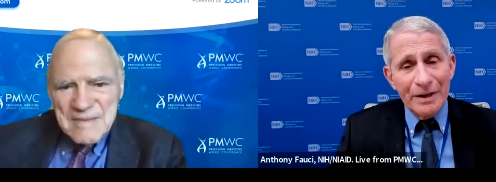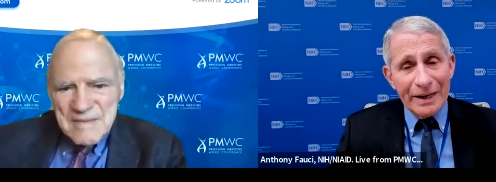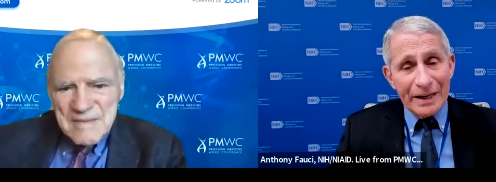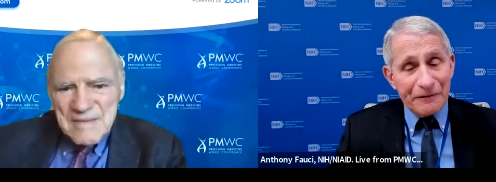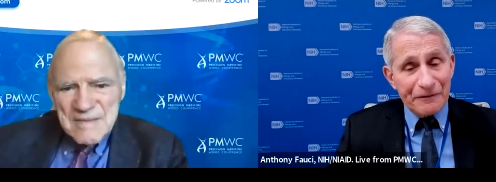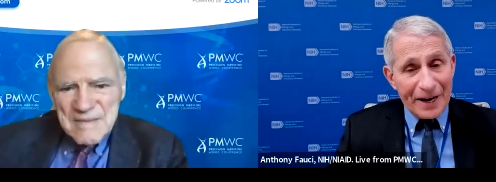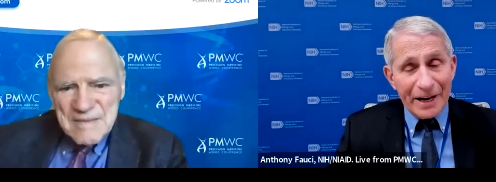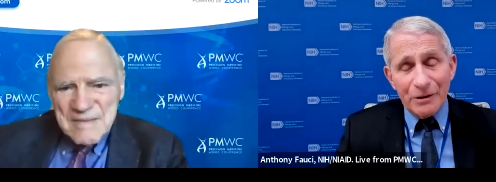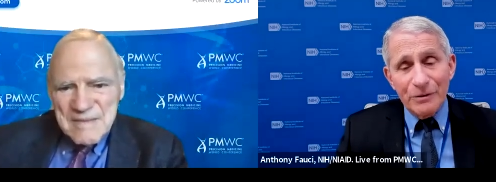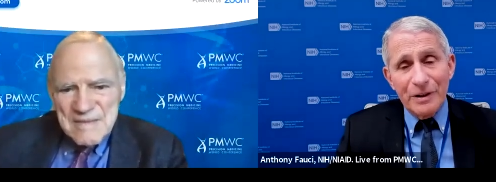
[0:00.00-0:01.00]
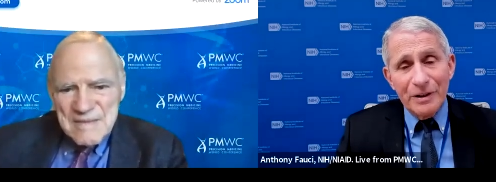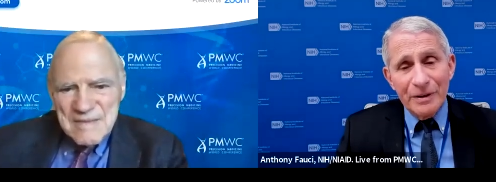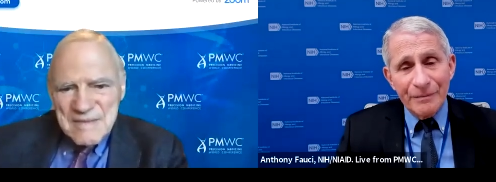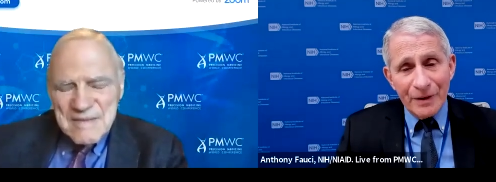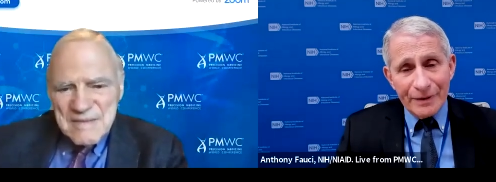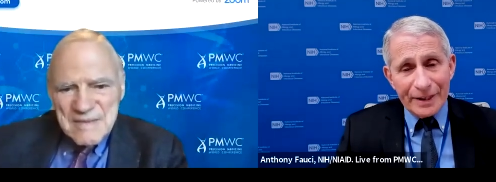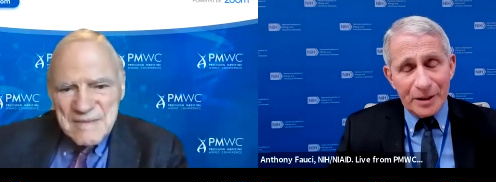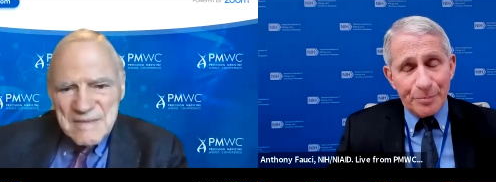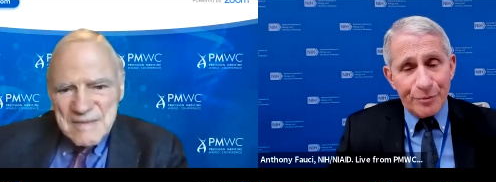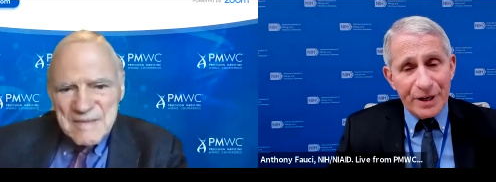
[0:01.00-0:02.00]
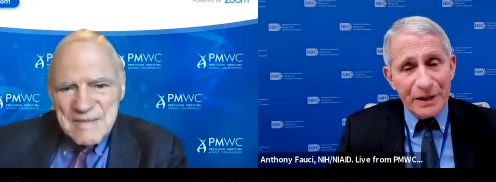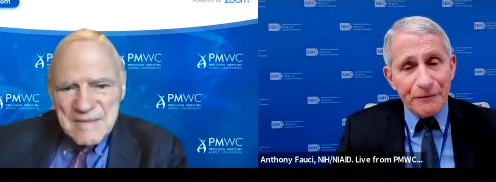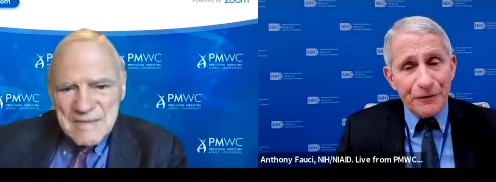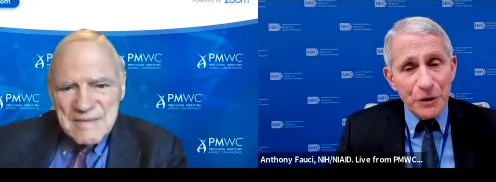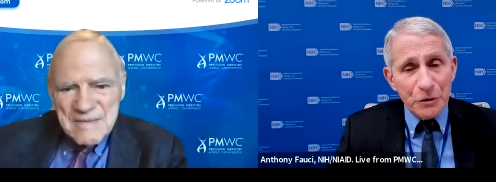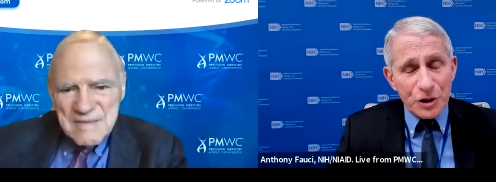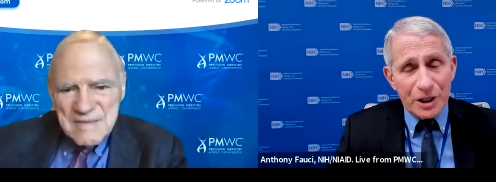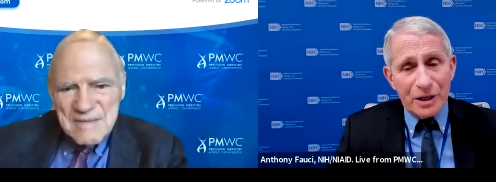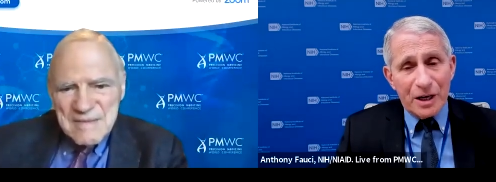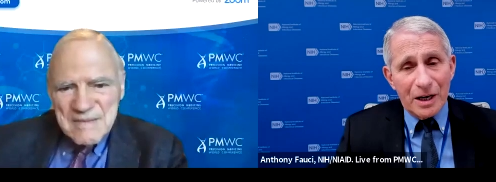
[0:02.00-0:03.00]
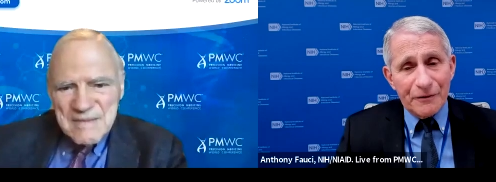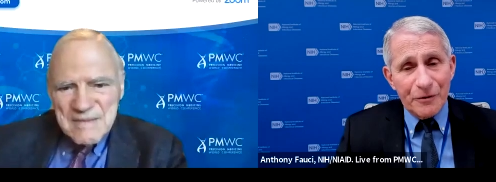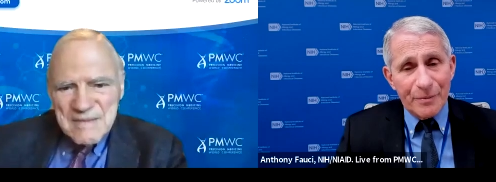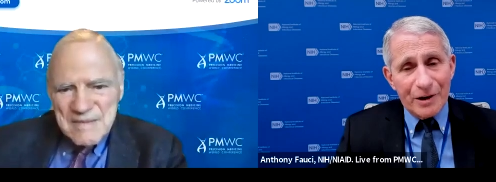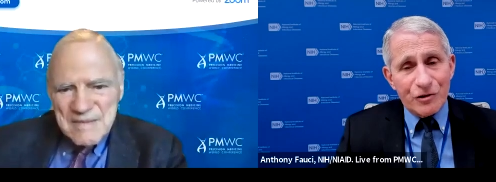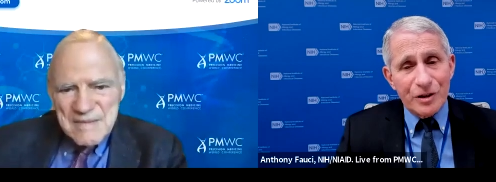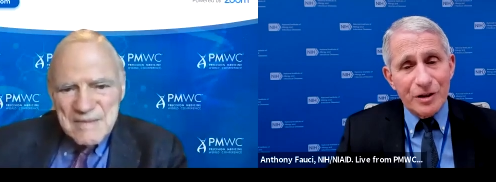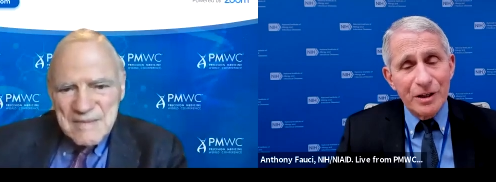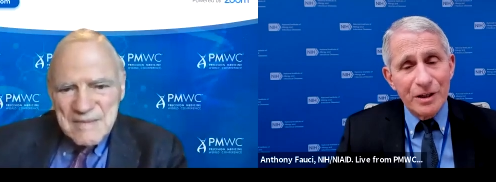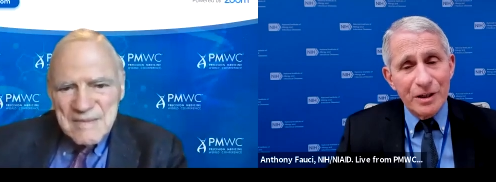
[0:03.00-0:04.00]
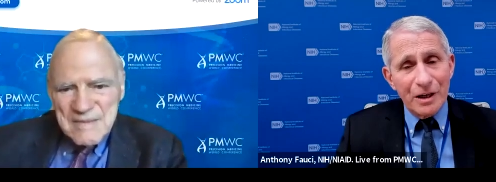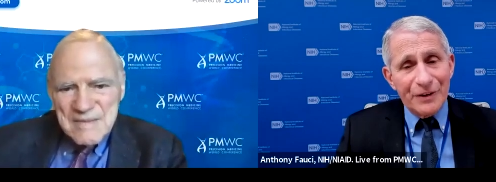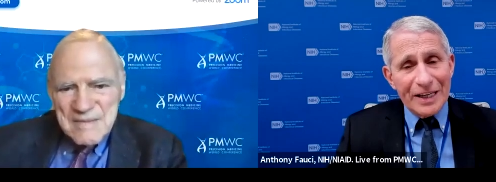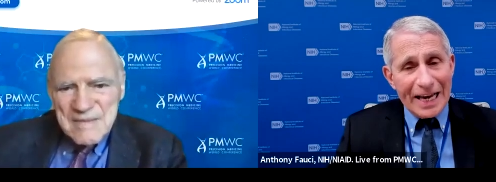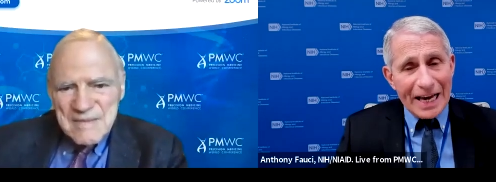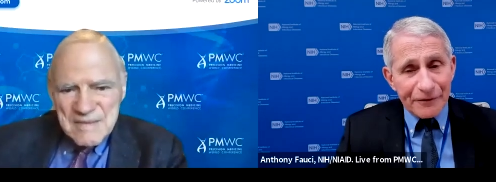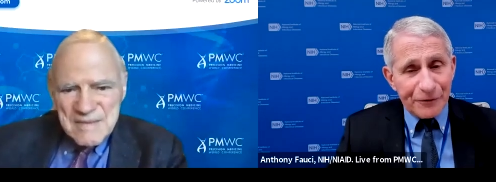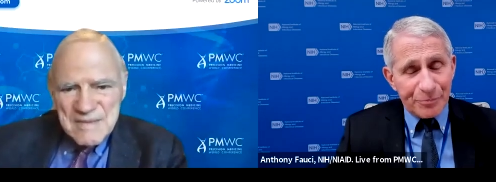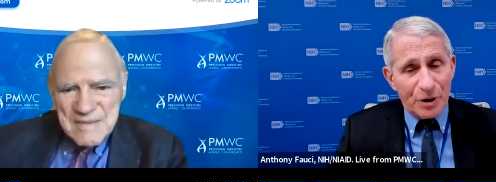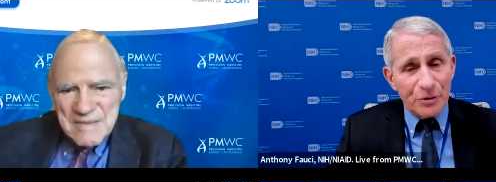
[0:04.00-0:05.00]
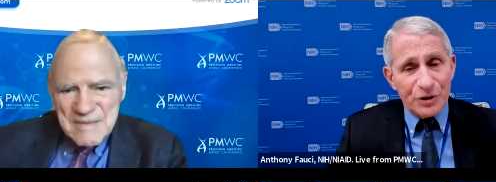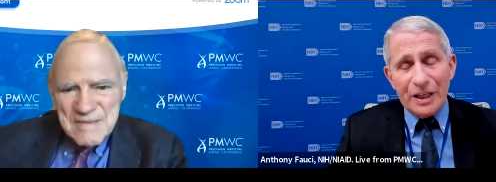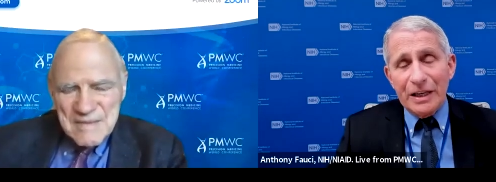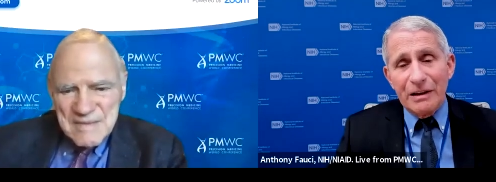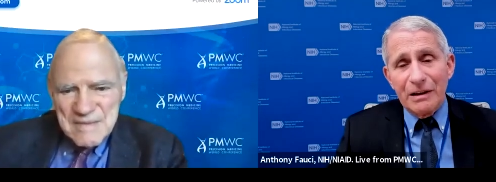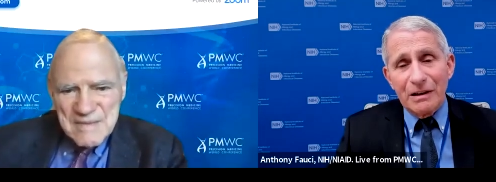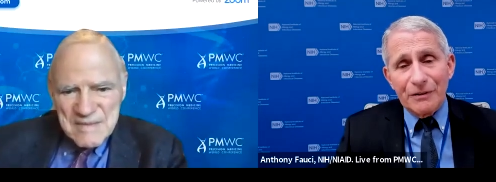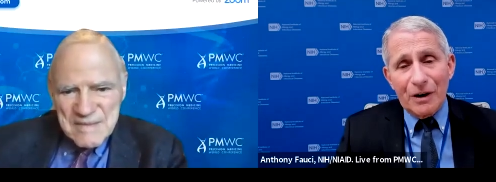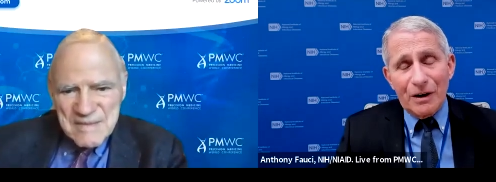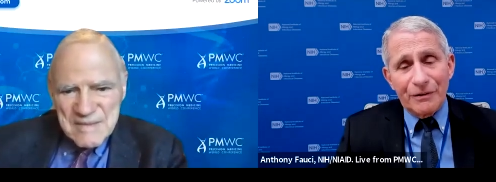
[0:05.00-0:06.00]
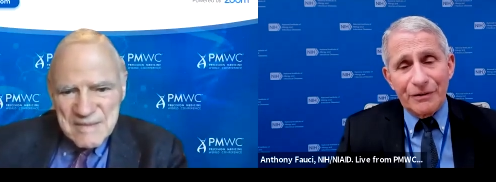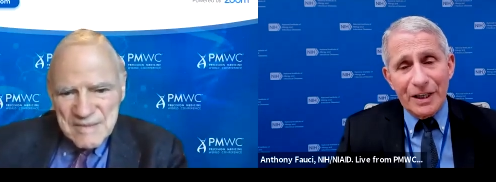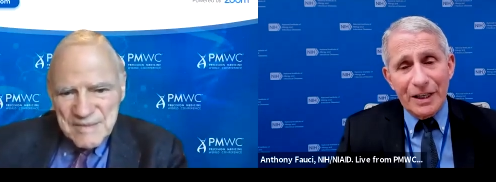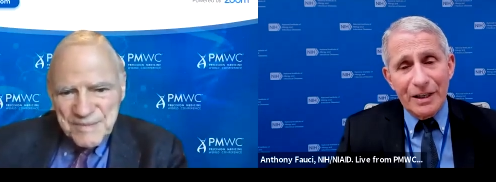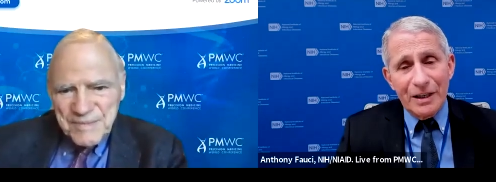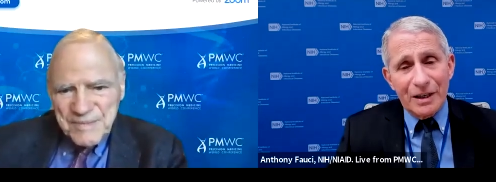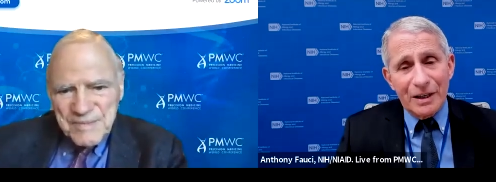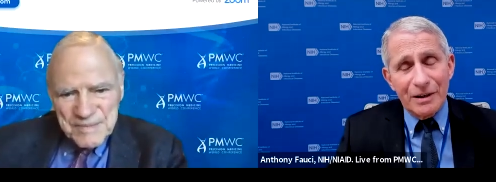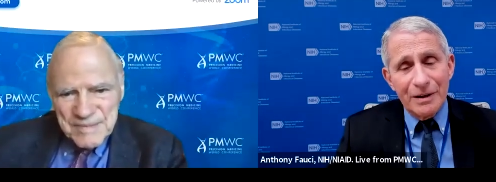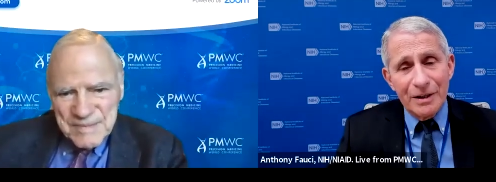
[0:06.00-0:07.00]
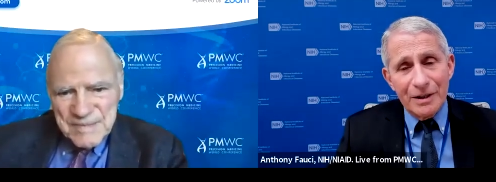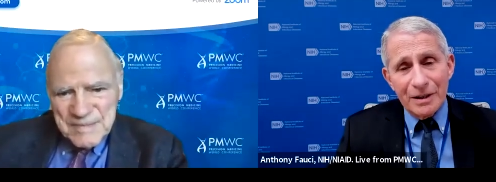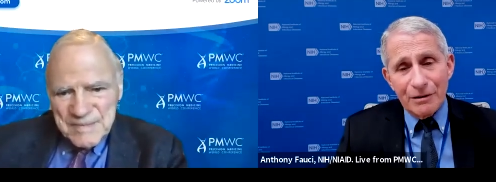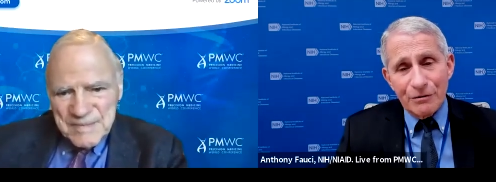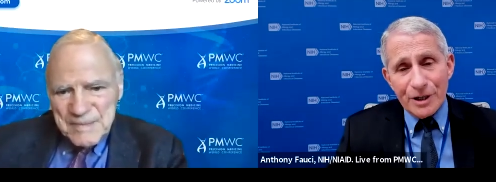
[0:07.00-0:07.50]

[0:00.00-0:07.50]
Speaker 1: and found that the pre-fusion conformation of the F protein of, of the uh, uh,